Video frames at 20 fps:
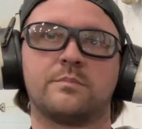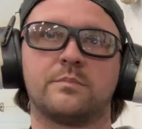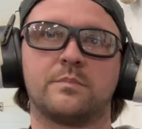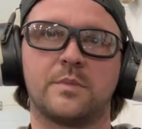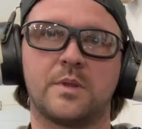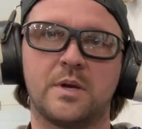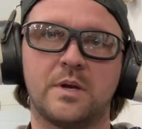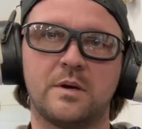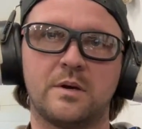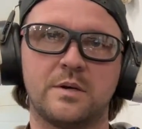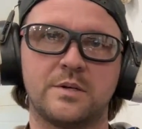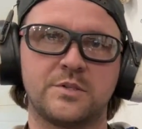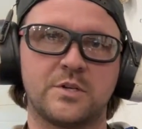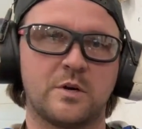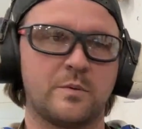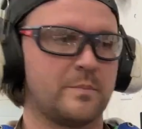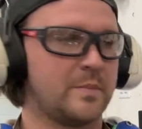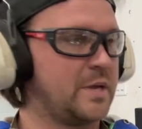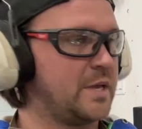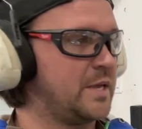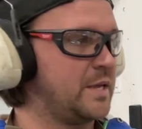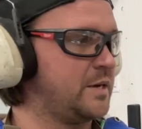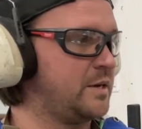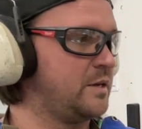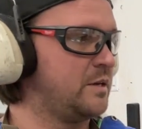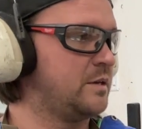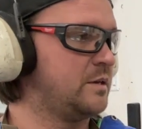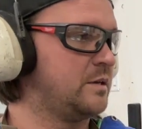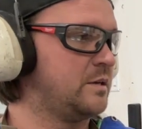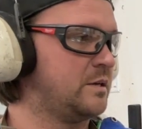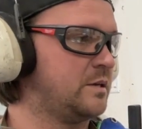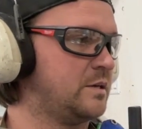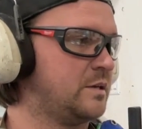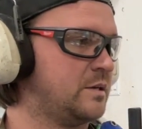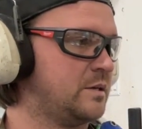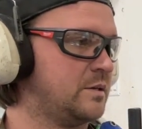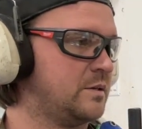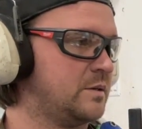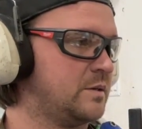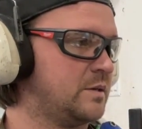There is our main
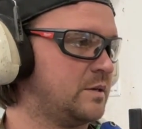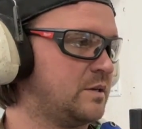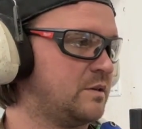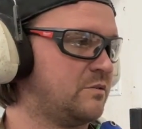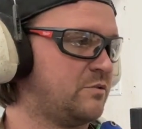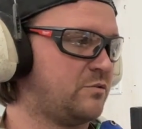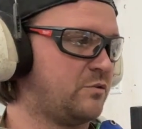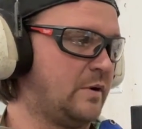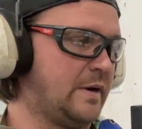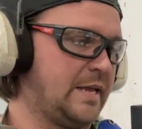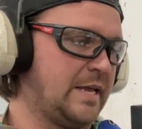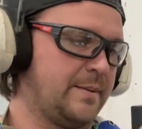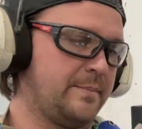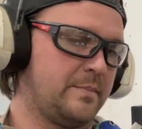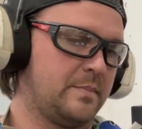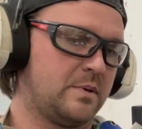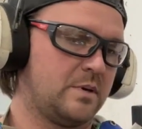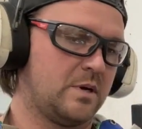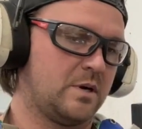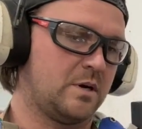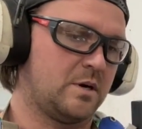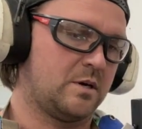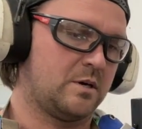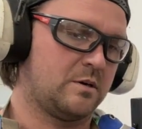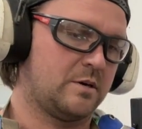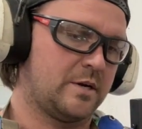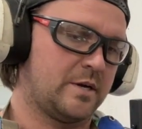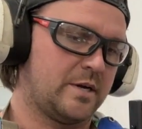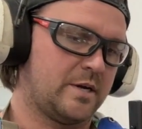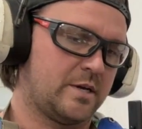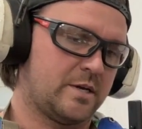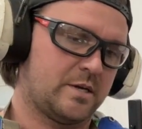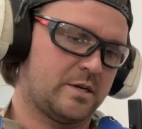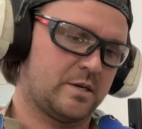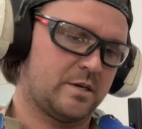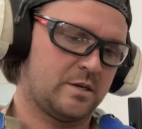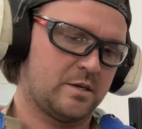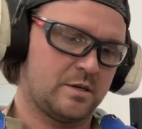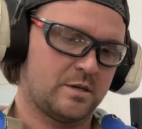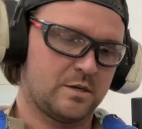frame, our
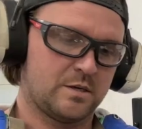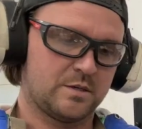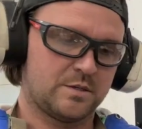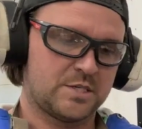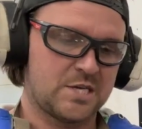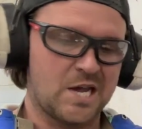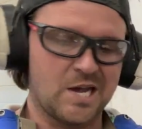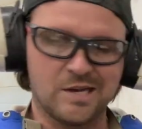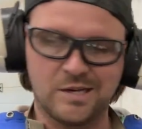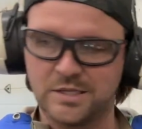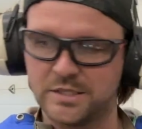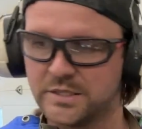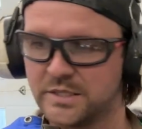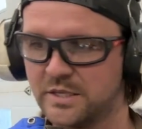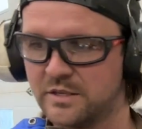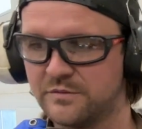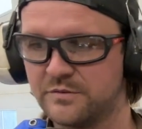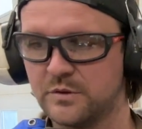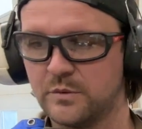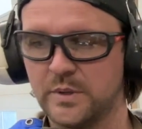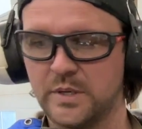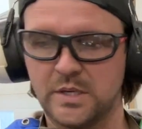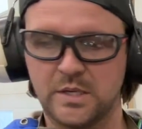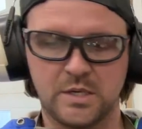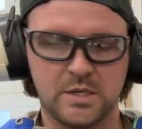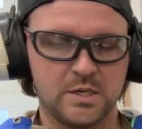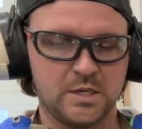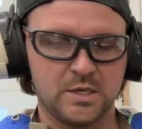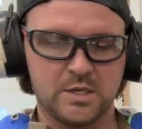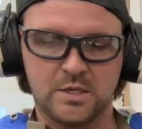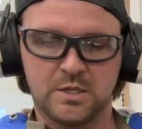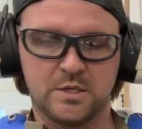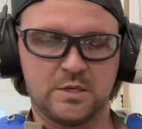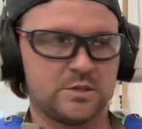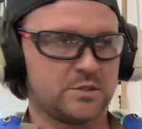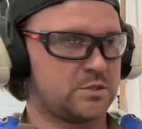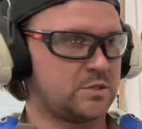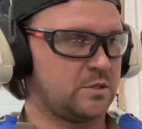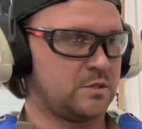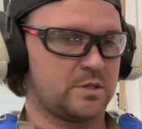tongue, if you will.
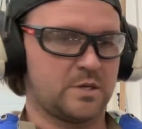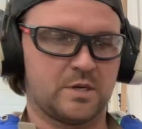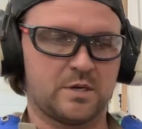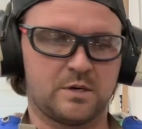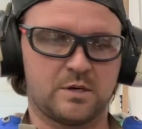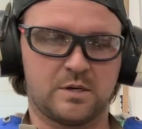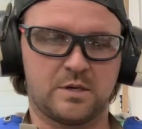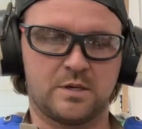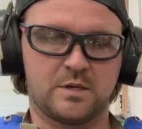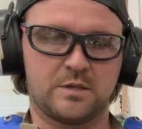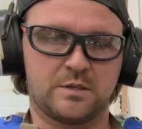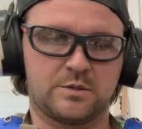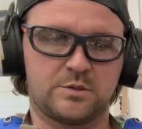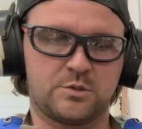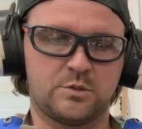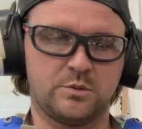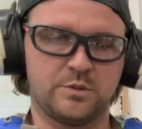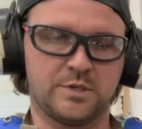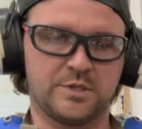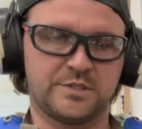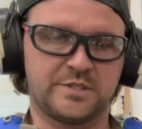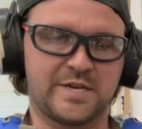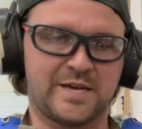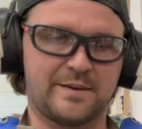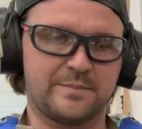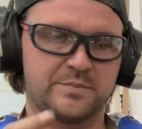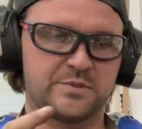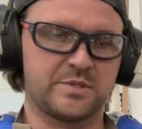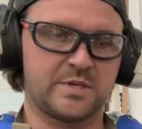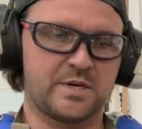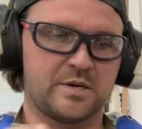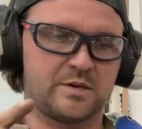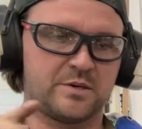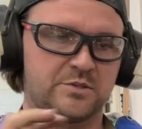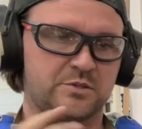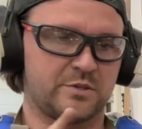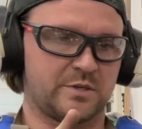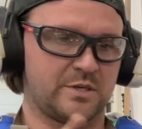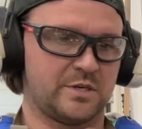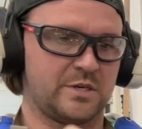So then 2 little tabs there,
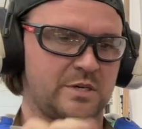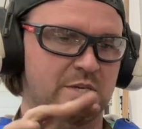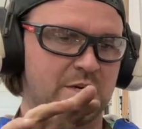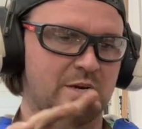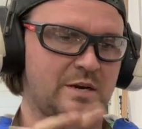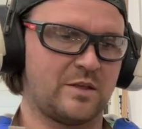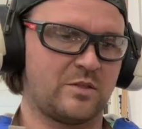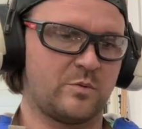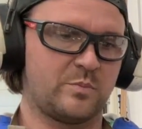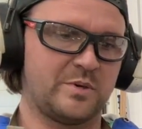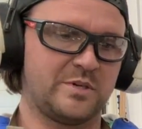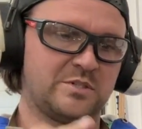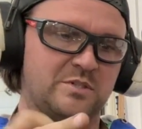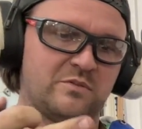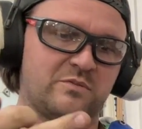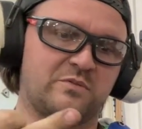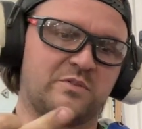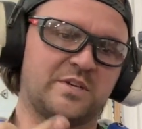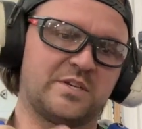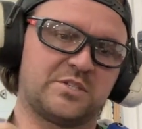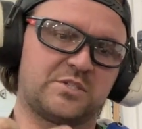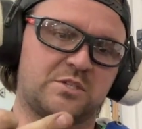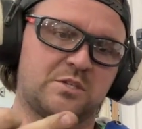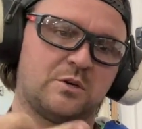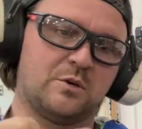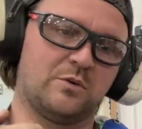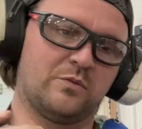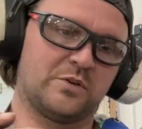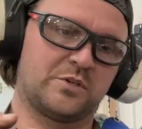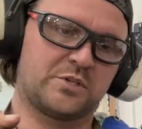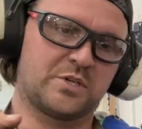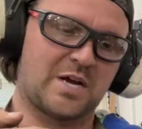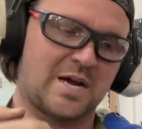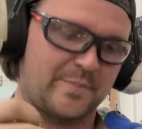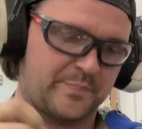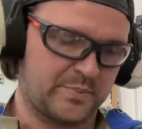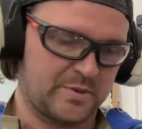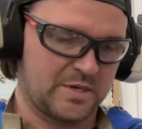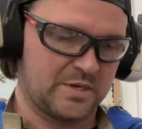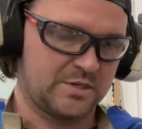so I'm going to need another piece of this to go over
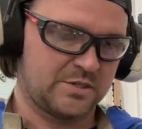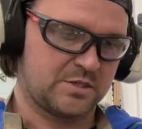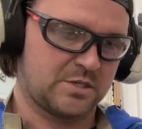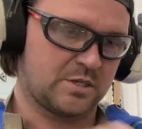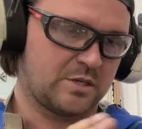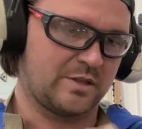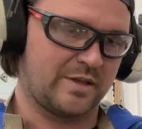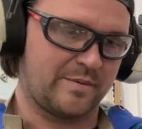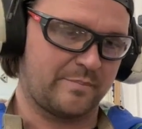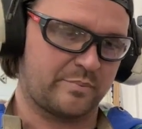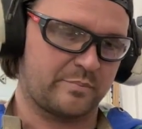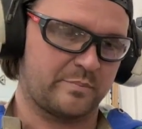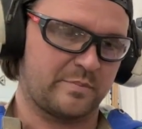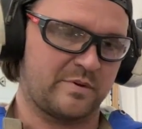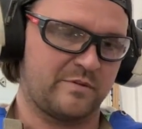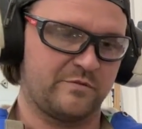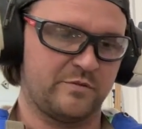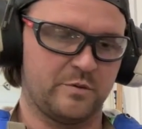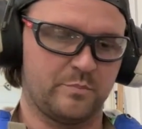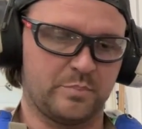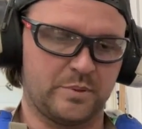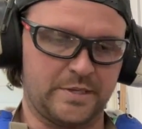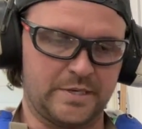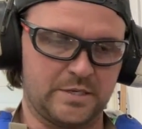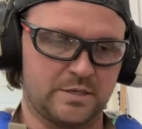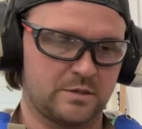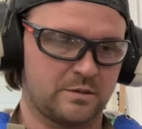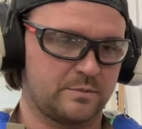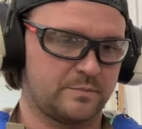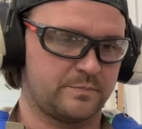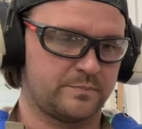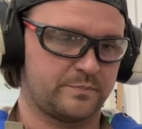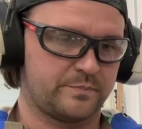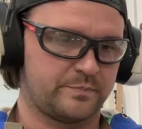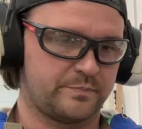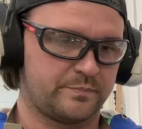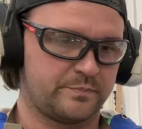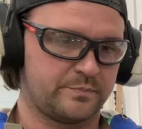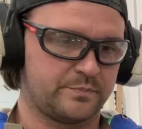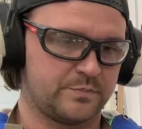top, clamp my foot plate.
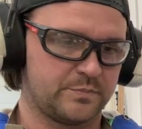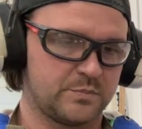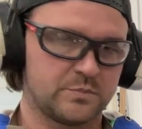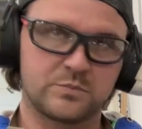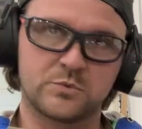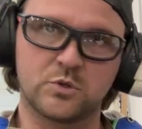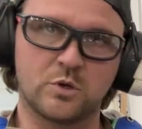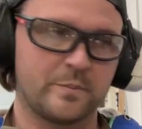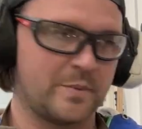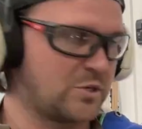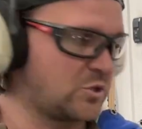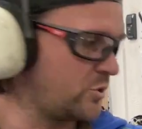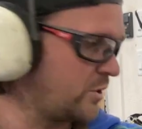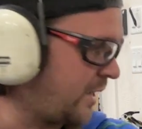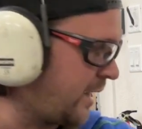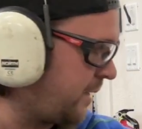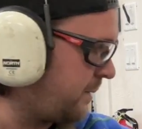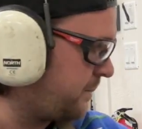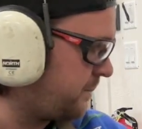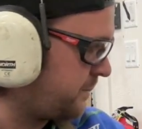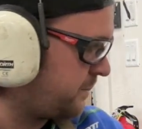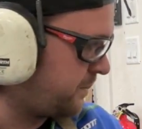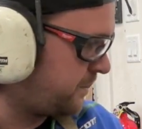So I'll measure that.